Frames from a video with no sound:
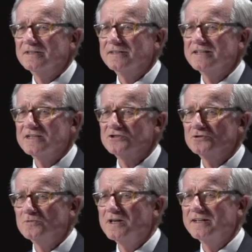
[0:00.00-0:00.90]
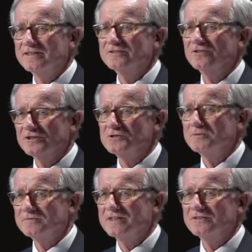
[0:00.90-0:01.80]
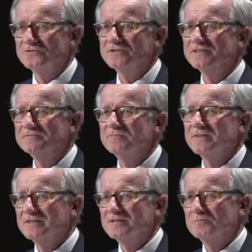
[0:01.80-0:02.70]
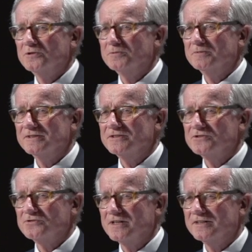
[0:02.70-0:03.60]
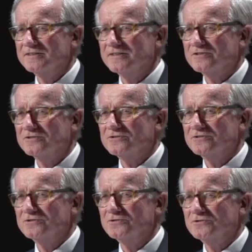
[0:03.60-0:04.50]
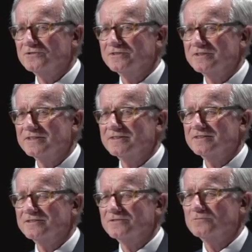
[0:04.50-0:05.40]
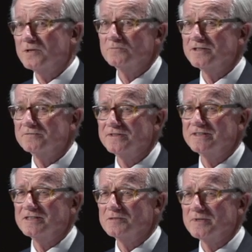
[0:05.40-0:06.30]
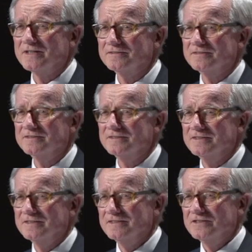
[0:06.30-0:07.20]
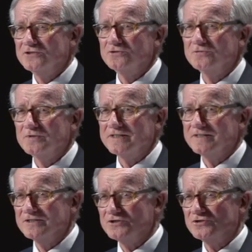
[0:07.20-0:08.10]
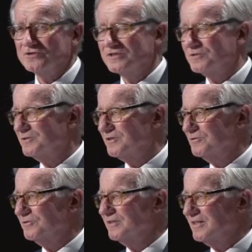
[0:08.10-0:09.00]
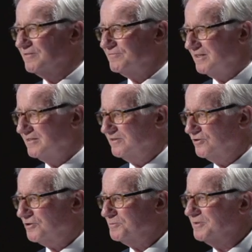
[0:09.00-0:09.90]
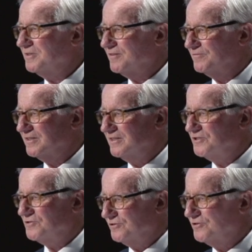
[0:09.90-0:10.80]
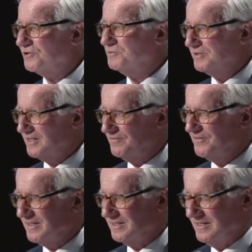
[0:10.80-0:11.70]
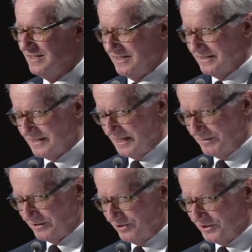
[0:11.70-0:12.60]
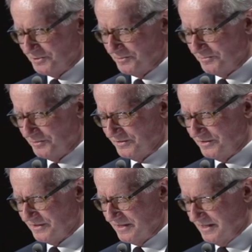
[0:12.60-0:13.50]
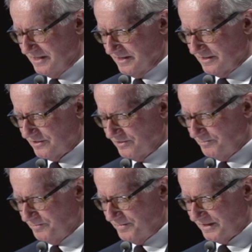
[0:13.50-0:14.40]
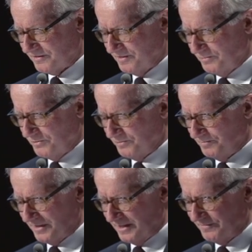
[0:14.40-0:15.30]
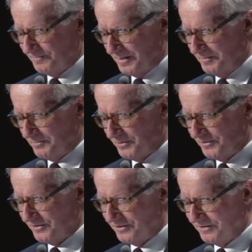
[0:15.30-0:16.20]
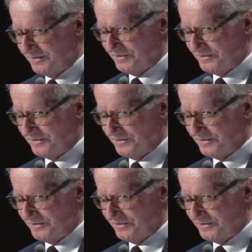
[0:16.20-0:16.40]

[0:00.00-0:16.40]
a nationwide acknowledgement of country permanently enshrined in our constitution. And I think it's one way of thinking about the issue of recognition, that we could in our founding document, our foundational document, have that same acknowledgement, which is such an important part of public protocol in